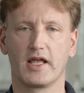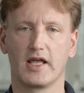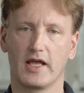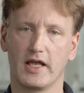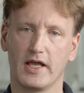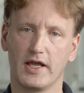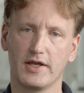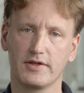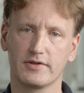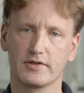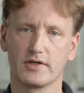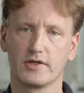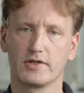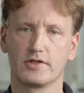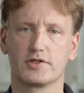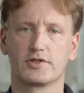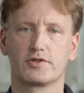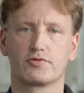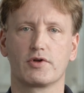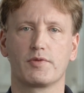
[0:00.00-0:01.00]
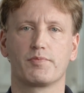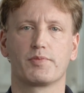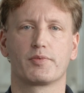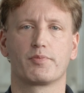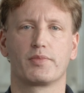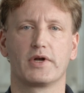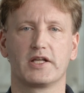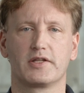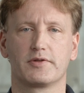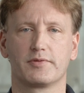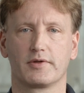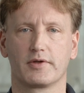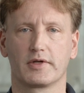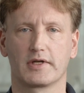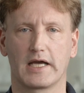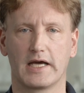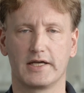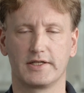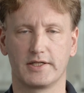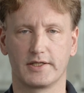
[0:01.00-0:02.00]
and the stripper plate
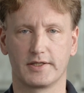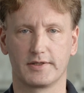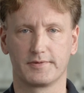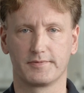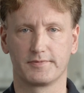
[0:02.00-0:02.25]
guiding.